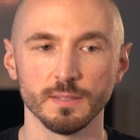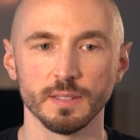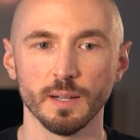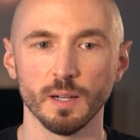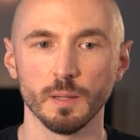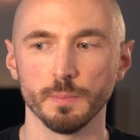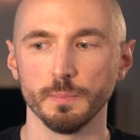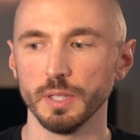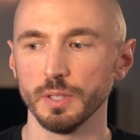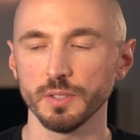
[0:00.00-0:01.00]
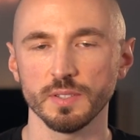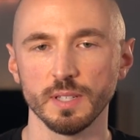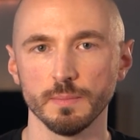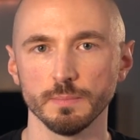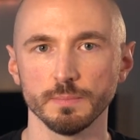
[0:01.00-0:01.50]
They're a mil
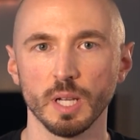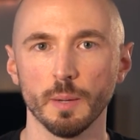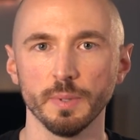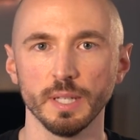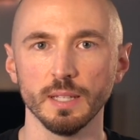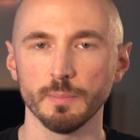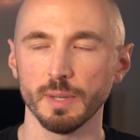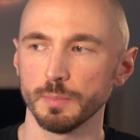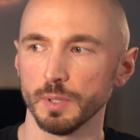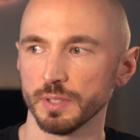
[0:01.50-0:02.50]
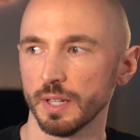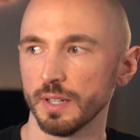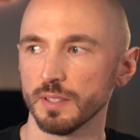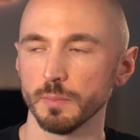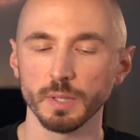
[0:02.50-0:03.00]
sim company. They make military
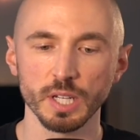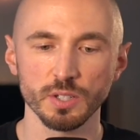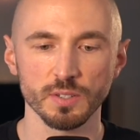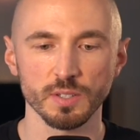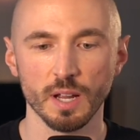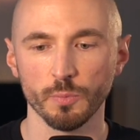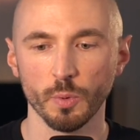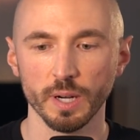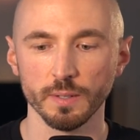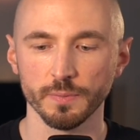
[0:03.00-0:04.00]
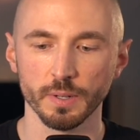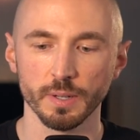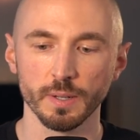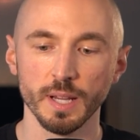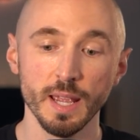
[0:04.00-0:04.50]
simulation software
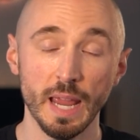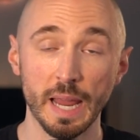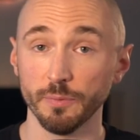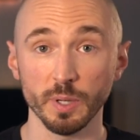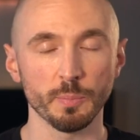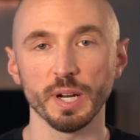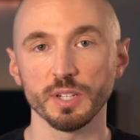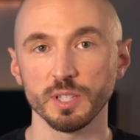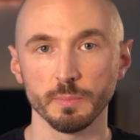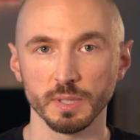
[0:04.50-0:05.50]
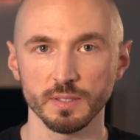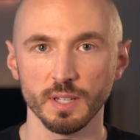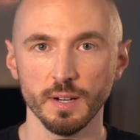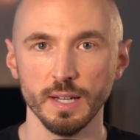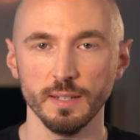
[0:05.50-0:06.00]
for every branch of the
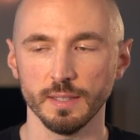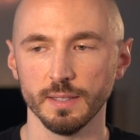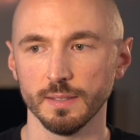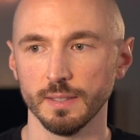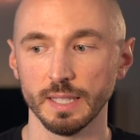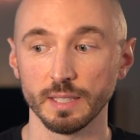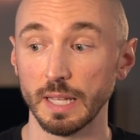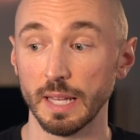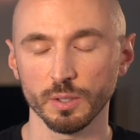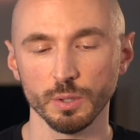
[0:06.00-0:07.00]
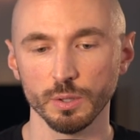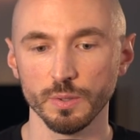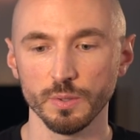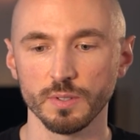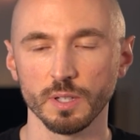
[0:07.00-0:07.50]
military, and that
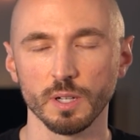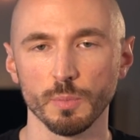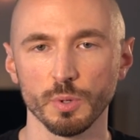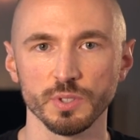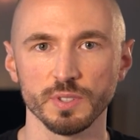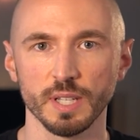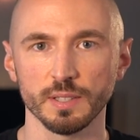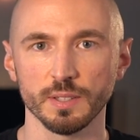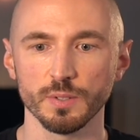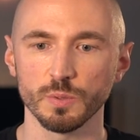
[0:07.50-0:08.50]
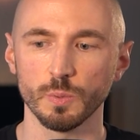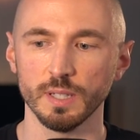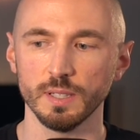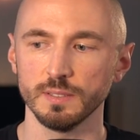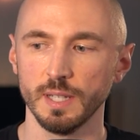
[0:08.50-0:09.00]
includes the commercial sector as
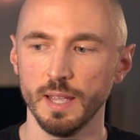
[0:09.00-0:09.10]
well.